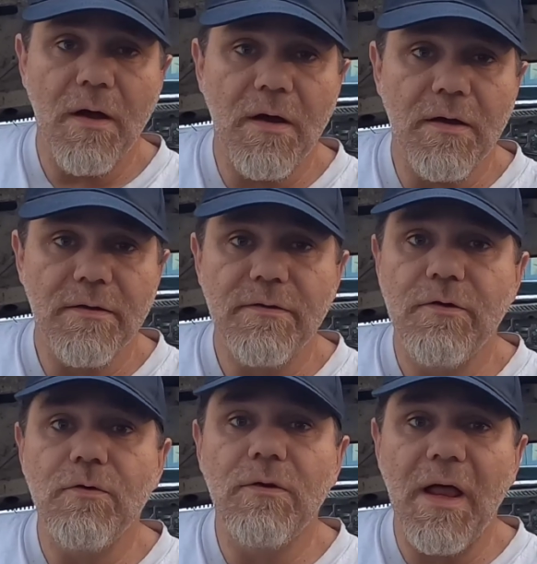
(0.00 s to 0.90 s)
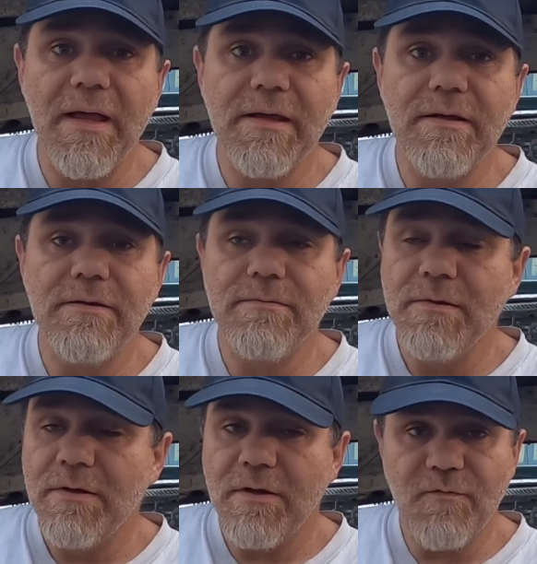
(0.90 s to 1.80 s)
You'll like it.
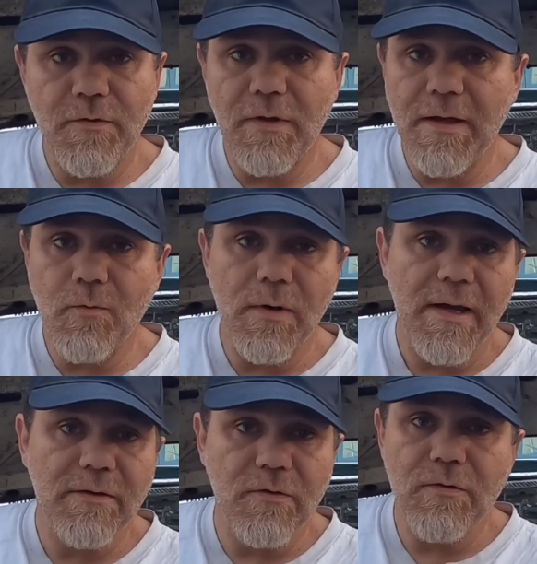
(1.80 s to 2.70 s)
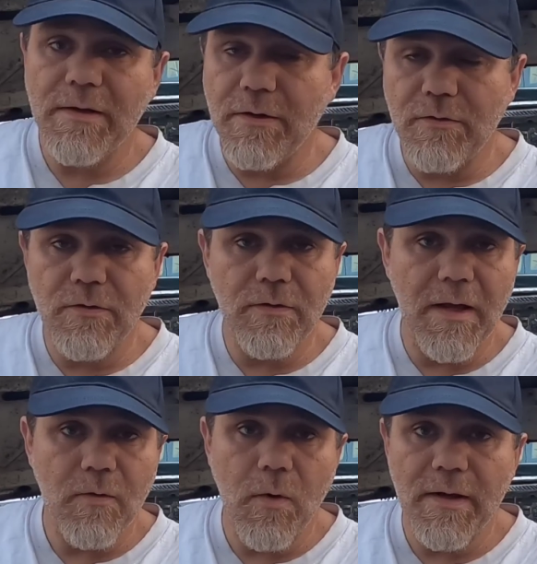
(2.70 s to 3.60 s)
If you like what I do, I know you'll
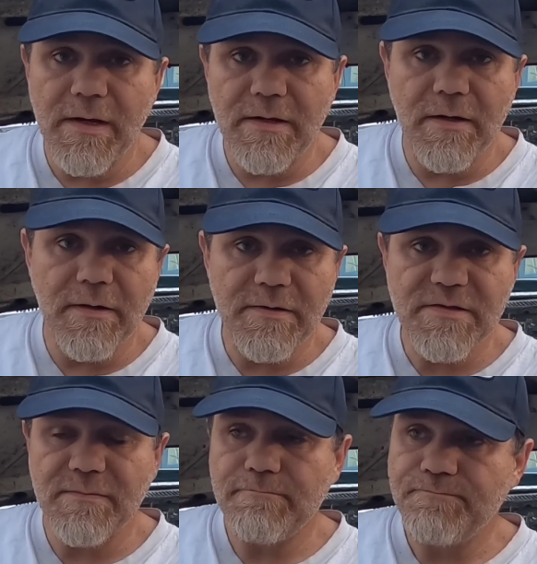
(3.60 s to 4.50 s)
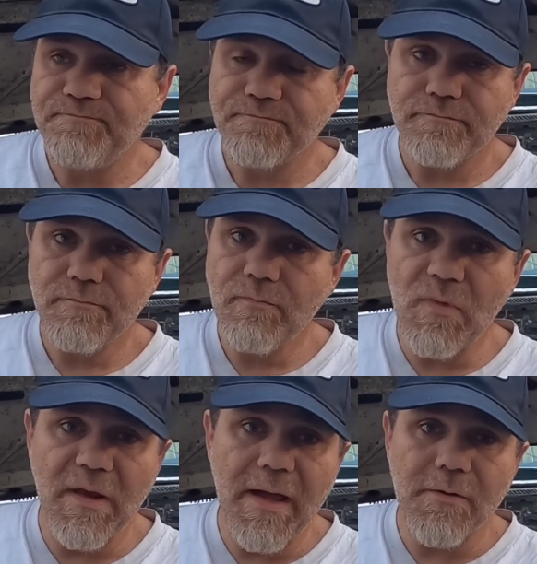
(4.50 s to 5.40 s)
like what he does.
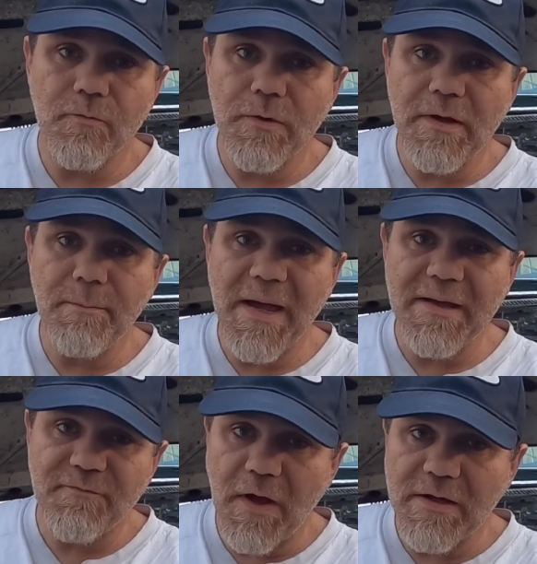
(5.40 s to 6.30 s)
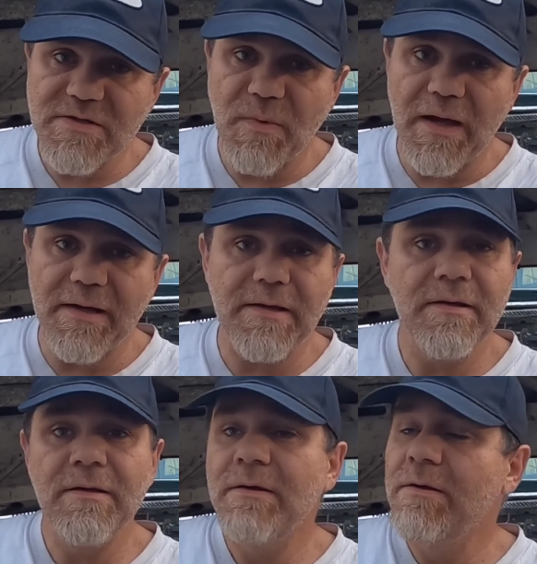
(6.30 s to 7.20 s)
Got a really bad
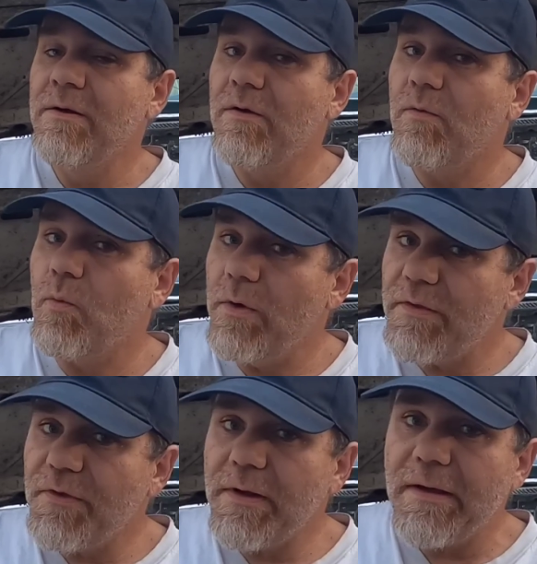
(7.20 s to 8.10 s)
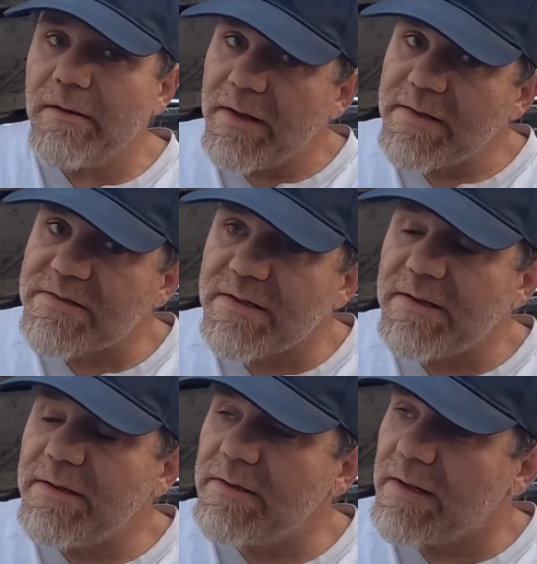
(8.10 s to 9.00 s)
Foxbody with an LS in